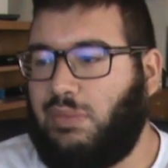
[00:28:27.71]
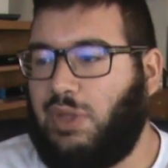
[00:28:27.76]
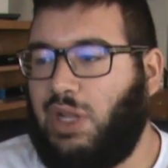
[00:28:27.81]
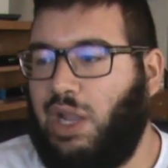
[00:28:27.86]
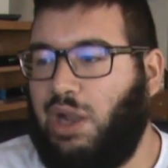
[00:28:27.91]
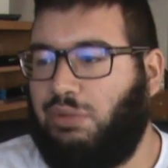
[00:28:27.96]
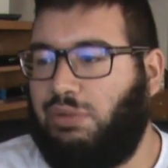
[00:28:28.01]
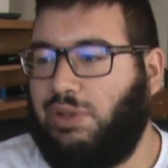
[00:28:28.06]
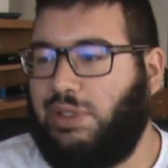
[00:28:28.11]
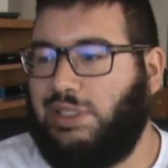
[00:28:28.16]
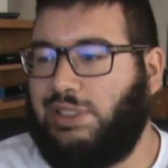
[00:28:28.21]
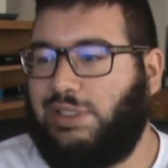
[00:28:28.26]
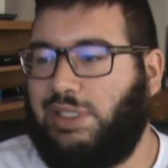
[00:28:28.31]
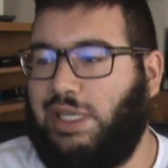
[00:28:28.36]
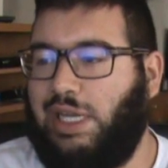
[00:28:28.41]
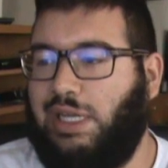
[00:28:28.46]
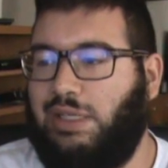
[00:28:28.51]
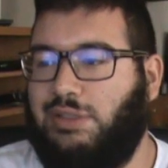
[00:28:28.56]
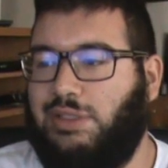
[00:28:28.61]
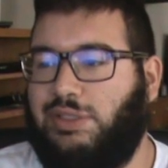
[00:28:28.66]
I really see
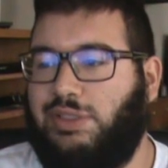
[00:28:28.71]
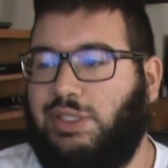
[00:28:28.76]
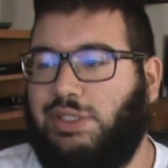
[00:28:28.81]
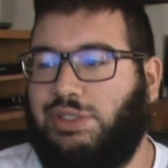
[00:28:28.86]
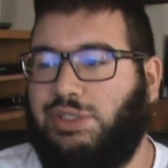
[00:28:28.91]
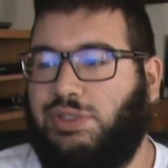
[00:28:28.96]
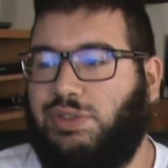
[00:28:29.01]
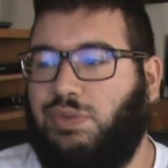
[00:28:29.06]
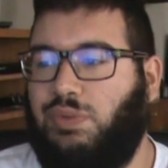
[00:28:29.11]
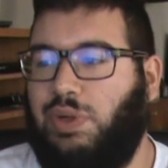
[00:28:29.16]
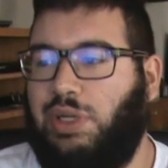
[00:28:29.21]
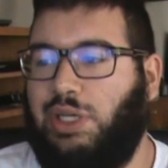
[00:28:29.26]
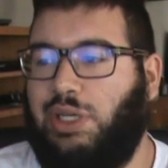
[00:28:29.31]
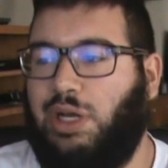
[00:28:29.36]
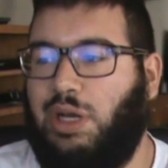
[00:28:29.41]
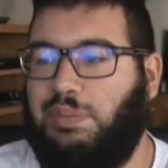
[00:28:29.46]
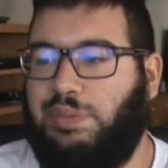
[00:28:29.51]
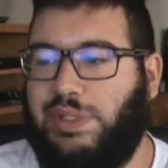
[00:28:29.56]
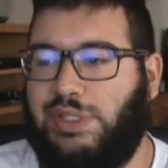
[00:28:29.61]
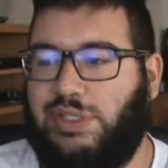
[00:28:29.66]
Henderson just winning
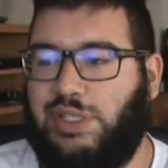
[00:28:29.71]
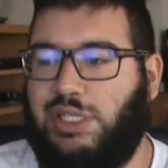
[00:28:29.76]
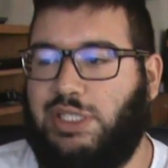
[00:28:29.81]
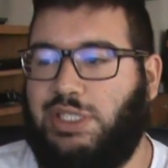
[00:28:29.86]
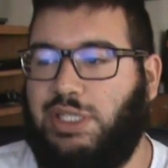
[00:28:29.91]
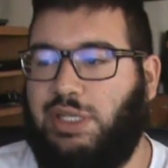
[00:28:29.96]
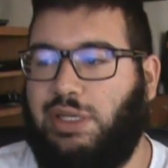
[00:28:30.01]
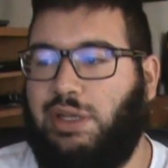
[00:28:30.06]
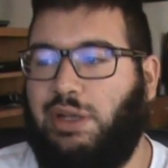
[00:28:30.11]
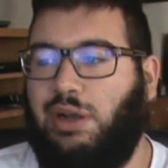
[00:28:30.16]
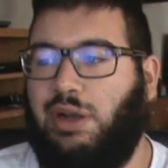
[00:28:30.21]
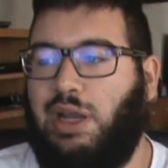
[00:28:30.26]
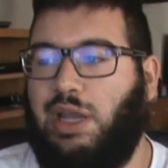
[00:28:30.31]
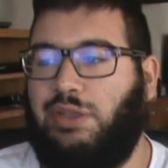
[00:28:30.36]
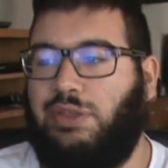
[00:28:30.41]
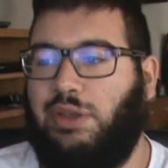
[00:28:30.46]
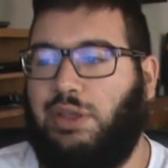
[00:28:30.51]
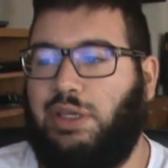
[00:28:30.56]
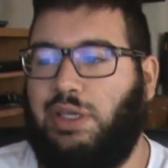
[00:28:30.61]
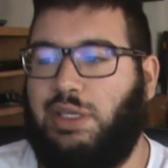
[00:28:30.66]
on position here. I
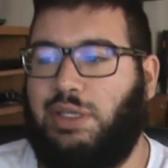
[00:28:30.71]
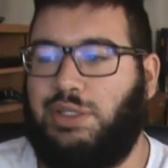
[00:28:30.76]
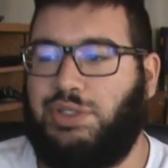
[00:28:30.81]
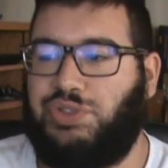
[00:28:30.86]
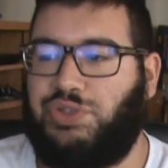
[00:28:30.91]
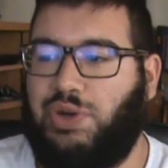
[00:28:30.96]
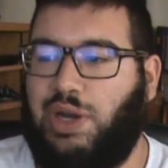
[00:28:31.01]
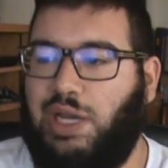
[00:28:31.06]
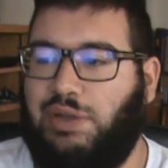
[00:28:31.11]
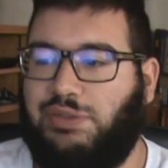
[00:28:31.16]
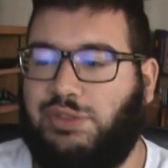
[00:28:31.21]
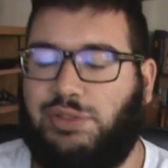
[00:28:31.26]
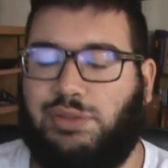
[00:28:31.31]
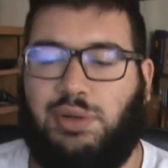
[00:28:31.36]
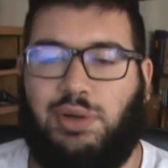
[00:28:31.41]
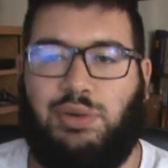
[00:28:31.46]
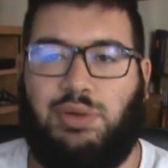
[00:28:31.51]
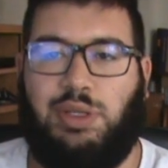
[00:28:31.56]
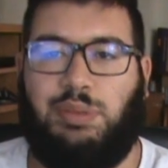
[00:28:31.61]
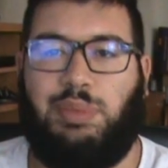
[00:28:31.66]
think he can drive
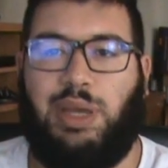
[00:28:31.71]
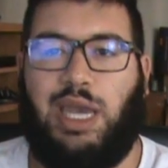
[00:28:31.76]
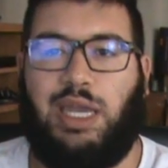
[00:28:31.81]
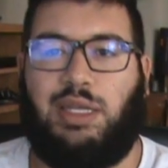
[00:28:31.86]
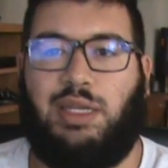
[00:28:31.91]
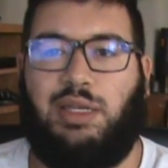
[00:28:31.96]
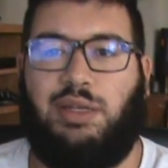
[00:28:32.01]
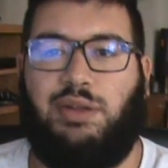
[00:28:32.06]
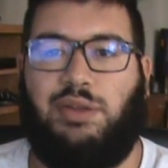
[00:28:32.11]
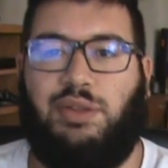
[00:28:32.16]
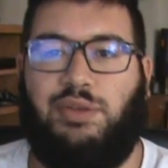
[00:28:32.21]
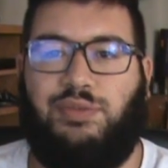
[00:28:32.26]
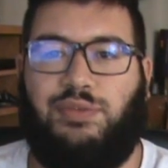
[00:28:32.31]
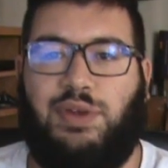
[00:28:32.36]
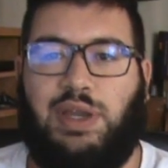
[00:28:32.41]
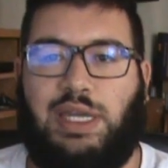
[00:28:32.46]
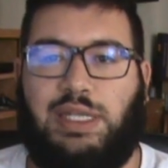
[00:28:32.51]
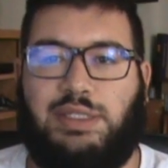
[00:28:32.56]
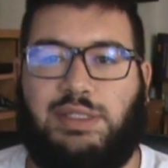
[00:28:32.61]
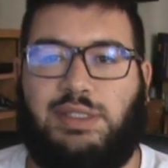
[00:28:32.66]
Cerrone back into the
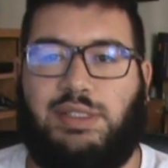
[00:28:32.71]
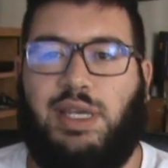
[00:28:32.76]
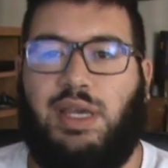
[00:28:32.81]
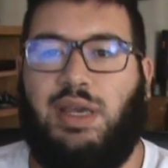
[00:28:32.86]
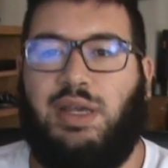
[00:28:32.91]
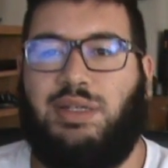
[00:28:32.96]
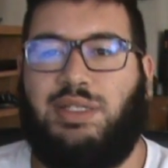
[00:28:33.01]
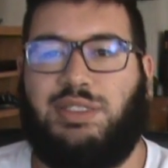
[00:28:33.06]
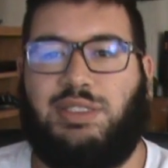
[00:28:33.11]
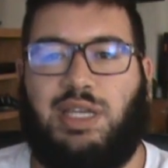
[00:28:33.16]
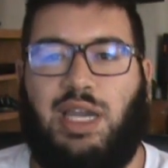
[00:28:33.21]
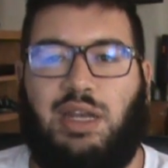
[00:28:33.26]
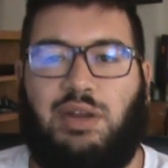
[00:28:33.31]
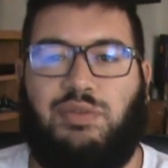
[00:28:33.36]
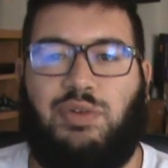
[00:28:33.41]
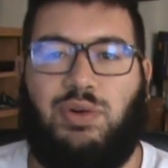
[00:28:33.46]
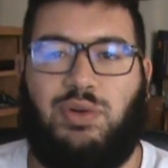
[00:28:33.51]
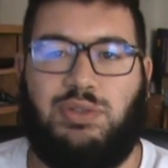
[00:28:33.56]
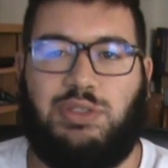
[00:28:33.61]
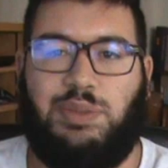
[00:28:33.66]
fence, just kind
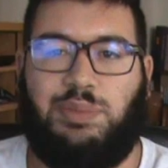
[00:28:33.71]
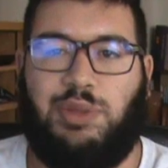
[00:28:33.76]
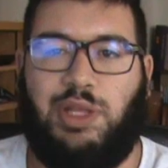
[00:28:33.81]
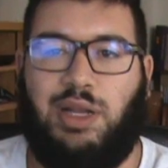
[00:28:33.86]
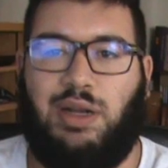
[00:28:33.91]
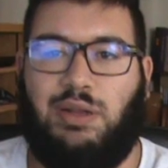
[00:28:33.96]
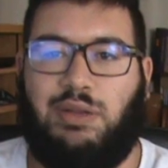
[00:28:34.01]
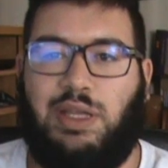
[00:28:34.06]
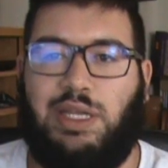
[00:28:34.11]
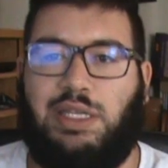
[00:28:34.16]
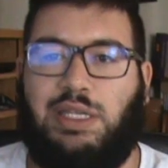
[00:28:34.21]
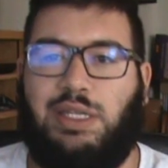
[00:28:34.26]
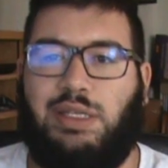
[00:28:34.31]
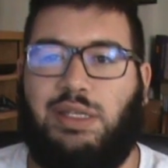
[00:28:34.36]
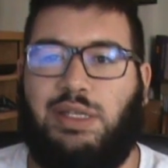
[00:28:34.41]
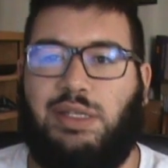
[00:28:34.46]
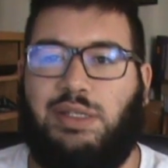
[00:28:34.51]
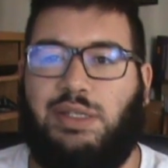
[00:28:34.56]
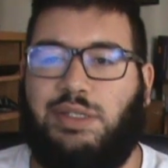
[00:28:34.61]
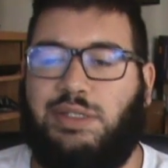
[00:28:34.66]
of hold him there like he
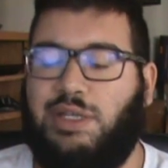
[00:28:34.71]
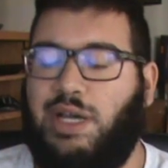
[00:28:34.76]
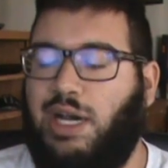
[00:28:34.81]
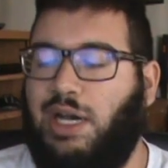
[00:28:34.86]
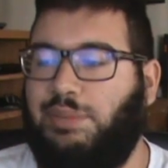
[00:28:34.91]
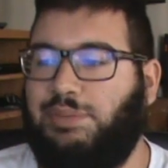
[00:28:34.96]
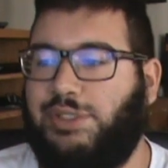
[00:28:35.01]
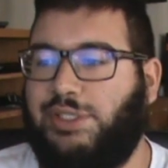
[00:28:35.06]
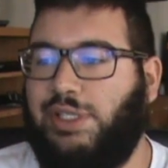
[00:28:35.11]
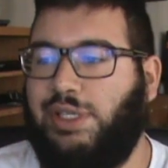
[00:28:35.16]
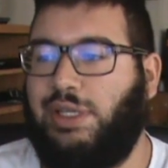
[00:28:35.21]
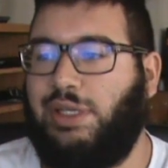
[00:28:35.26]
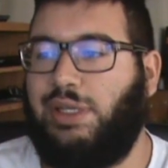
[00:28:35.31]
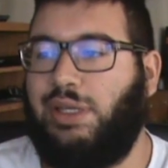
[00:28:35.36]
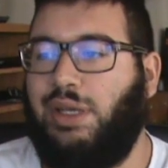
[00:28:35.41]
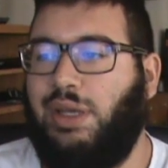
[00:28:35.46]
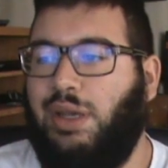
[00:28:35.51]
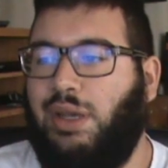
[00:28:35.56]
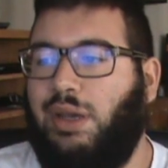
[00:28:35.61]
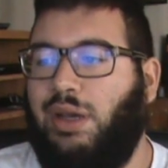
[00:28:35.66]
did to
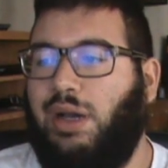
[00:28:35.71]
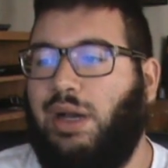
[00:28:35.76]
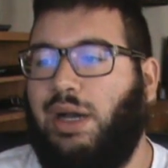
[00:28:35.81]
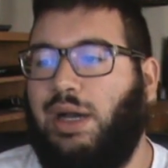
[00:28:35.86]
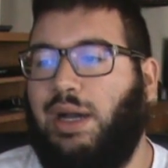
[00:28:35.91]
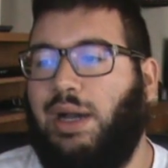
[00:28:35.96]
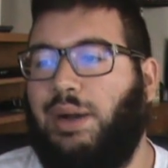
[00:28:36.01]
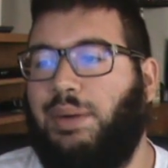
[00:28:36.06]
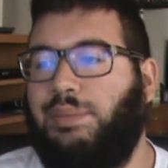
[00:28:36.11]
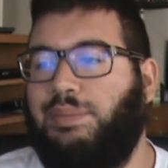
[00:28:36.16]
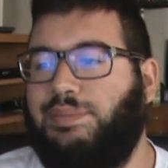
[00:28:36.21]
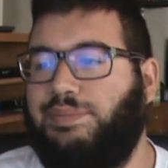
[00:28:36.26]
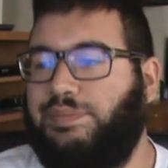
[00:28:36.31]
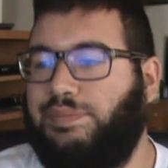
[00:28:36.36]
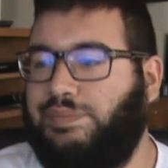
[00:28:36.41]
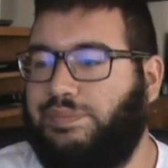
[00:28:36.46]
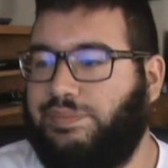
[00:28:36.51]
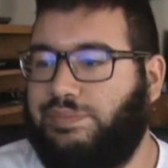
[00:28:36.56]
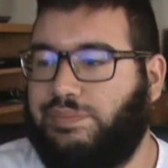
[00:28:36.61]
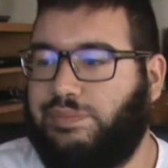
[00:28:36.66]
Thompson.
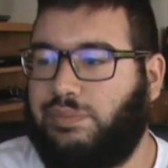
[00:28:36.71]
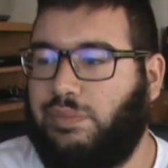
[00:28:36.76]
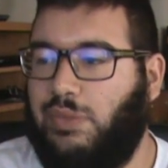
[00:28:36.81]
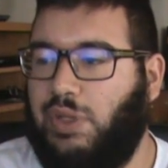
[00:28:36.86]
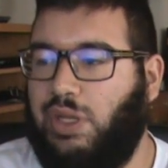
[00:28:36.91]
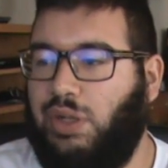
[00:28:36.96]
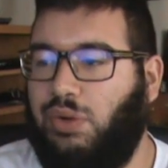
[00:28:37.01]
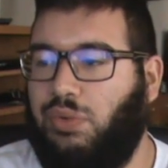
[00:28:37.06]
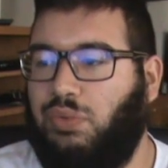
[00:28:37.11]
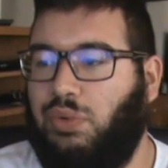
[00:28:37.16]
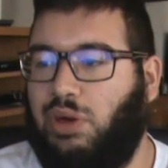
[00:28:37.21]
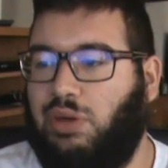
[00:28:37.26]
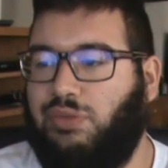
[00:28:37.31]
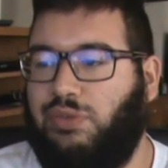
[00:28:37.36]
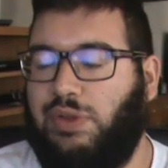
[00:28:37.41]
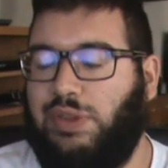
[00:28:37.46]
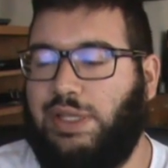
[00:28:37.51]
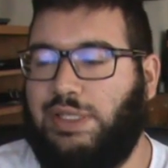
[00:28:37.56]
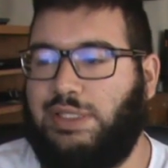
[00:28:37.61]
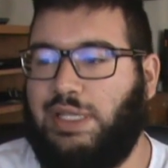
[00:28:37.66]
Work
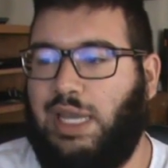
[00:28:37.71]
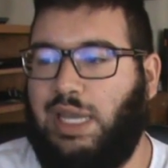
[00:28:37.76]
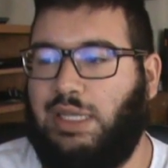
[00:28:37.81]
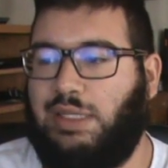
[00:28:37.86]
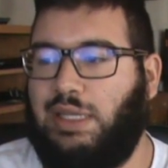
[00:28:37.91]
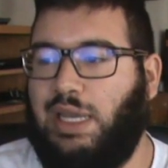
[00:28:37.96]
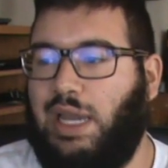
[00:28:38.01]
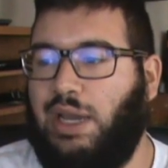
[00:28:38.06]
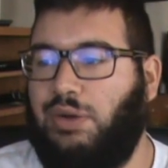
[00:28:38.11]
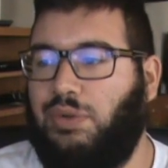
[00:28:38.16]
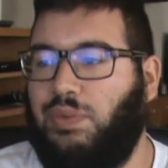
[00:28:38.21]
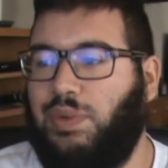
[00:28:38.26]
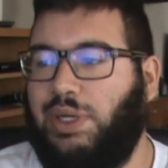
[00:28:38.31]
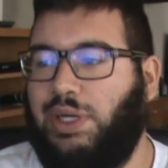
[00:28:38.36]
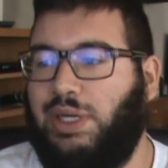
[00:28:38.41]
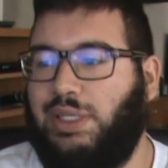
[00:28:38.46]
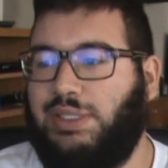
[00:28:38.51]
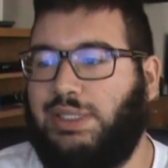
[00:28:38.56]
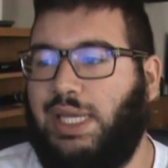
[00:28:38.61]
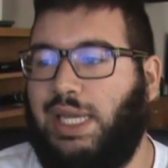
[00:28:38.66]
for the takedown, win
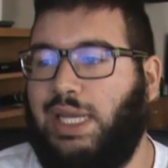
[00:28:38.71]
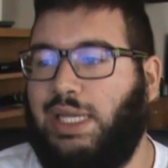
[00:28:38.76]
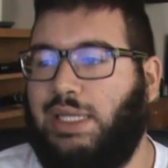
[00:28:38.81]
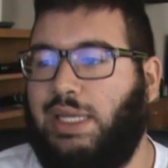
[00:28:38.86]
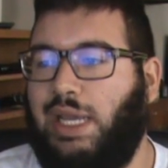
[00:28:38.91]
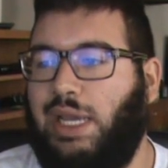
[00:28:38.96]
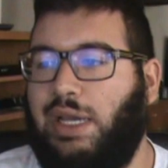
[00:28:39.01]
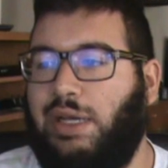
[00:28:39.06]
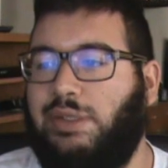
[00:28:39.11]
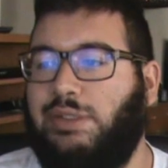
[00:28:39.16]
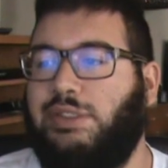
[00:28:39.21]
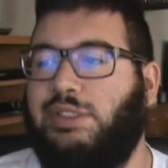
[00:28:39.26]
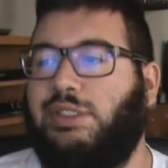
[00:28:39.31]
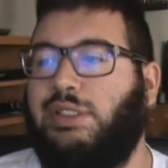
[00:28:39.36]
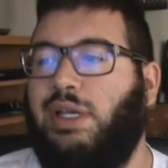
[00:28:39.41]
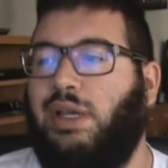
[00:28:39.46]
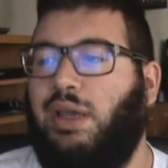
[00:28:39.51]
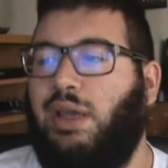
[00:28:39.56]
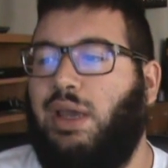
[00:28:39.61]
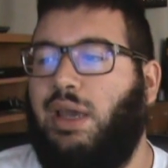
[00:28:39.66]
on takedowns.